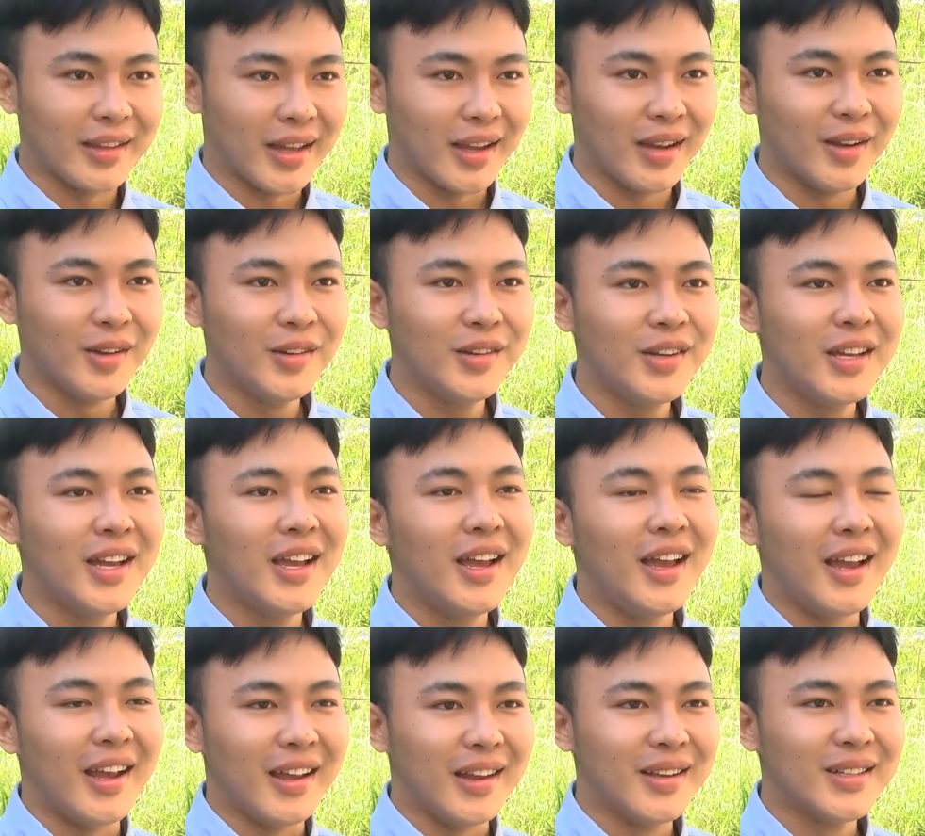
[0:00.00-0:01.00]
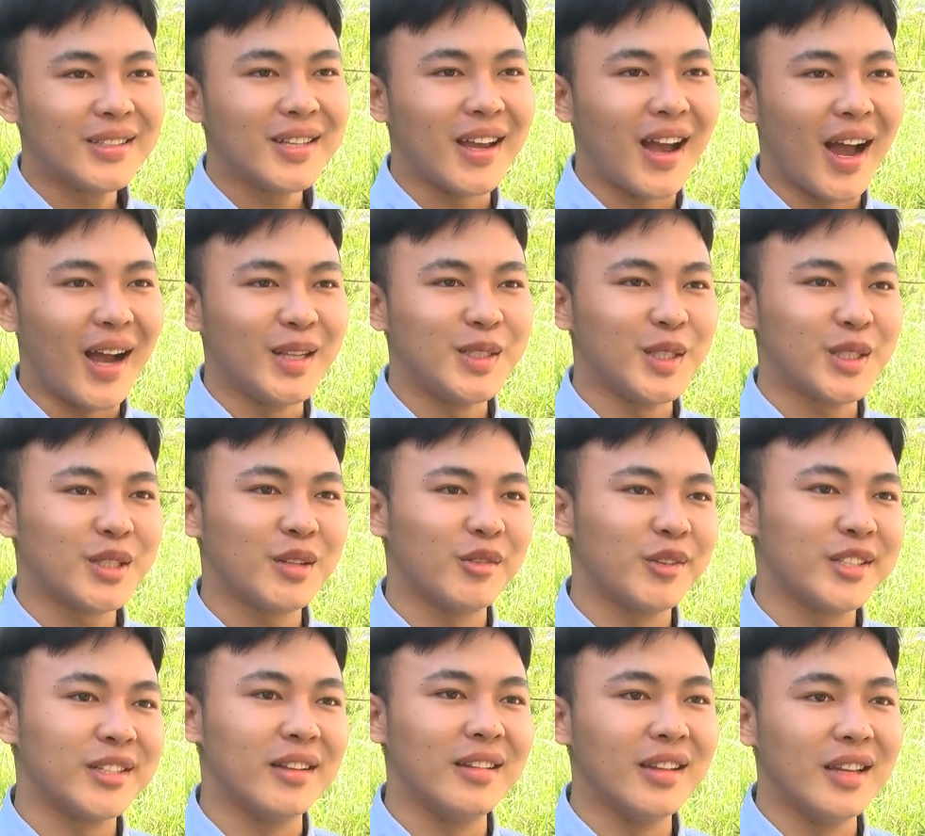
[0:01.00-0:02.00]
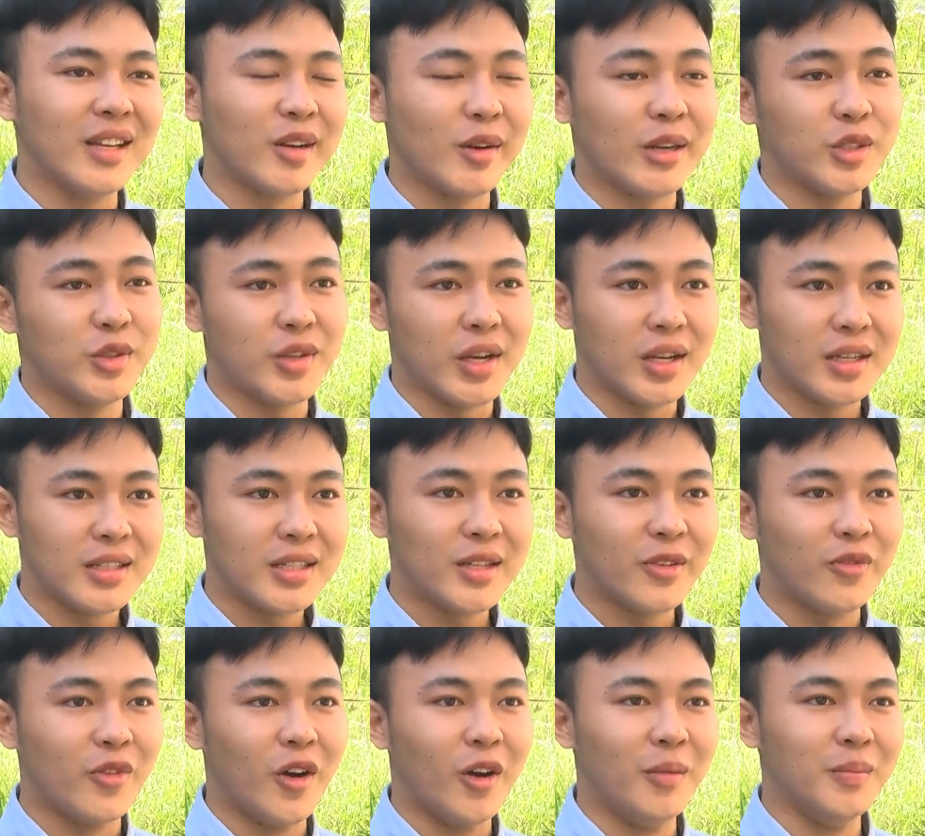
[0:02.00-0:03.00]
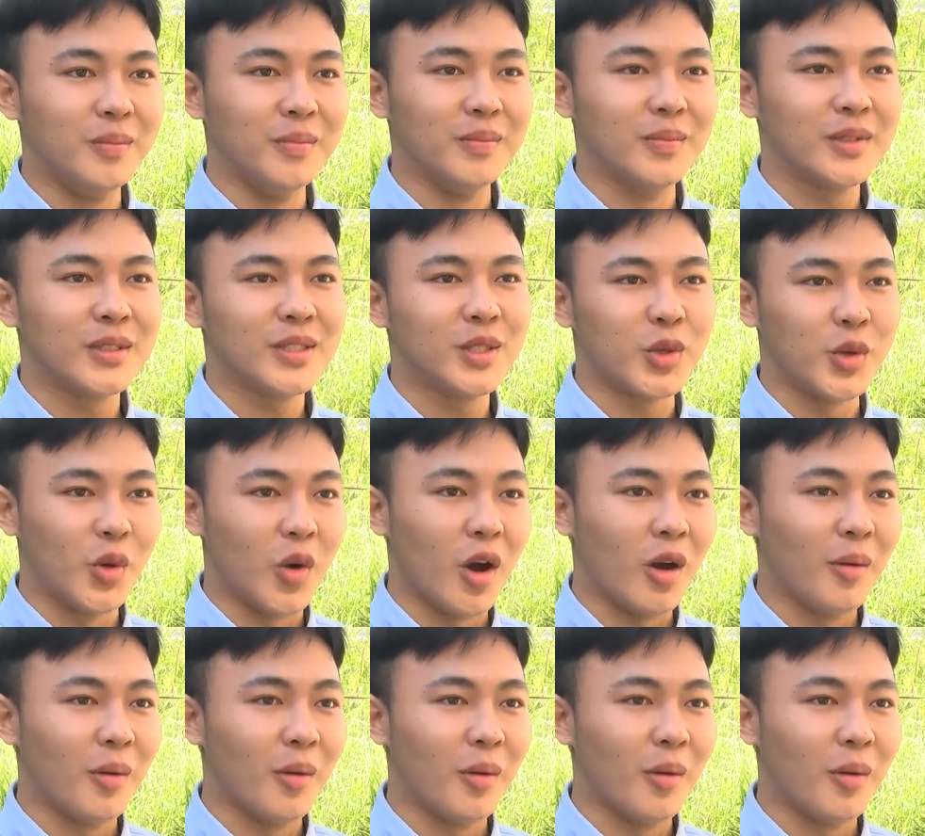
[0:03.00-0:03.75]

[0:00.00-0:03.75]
now, is I just recently graduated from School